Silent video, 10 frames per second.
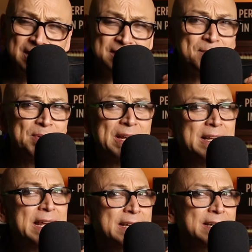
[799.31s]
doesn't play
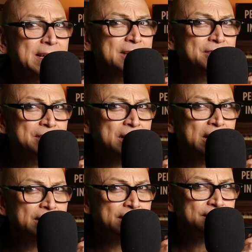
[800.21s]
like an
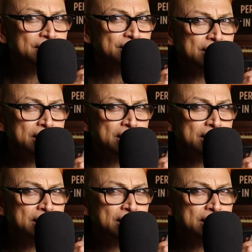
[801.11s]
$800 guitar.